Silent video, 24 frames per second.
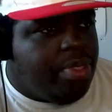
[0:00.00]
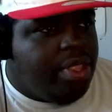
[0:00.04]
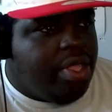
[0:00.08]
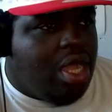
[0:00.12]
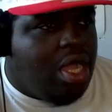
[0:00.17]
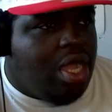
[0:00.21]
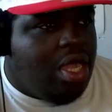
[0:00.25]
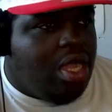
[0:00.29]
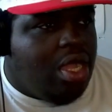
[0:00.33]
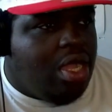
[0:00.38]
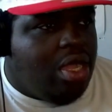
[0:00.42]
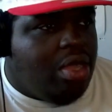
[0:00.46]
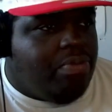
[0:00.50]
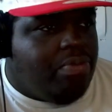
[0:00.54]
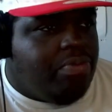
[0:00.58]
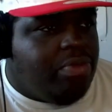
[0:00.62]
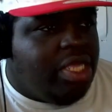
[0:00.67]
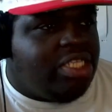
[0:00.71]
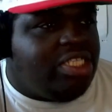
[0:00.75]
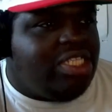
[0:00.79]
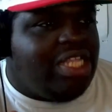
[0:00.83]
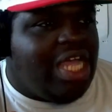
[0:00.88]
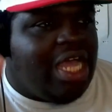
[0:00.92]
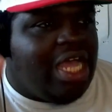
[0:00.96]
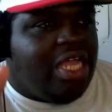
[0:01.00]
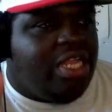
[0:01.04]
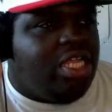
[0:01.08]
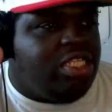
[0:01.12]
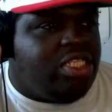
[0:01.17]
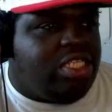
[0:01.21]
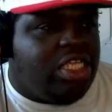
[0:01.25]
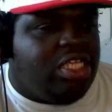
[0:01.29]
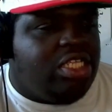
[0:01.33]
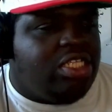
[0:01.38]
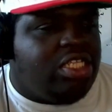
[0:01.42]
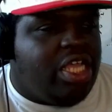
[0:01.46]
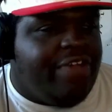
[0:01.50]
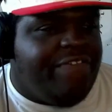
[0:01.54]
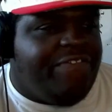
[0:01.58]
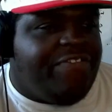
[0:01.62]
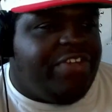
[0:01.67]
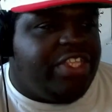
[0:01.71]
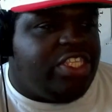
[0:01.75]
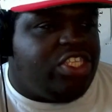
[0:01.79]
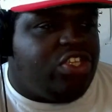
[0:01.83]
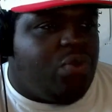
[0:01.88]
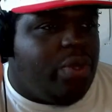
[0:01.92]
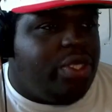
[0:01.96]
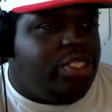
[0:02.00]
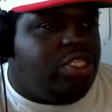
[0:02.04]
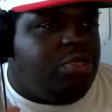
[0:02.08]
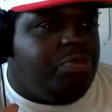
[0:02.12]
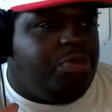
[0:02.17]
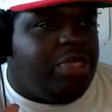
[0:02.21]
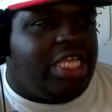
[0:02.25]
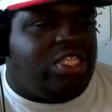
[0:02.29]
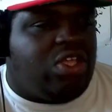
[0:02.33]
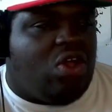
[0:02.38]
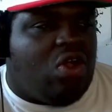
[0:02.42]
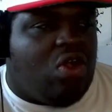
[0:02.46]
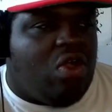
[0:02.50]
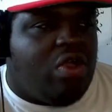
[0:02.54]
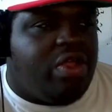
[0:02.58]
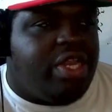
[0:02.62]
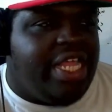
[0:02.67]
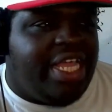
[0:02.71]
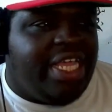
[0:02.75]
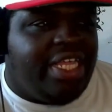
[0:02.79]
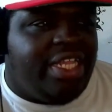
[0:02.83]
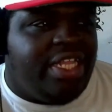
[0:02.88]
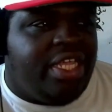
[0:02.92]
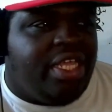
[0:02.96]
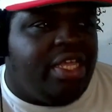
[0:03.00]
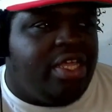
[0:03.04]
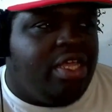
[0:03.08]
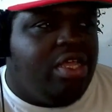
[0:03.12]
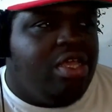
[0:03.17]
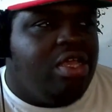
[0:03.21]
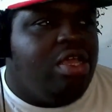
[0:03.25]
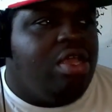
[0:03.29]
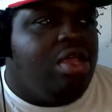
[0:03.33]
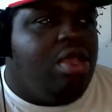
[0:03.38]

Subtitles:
If it's going to be as hard hitting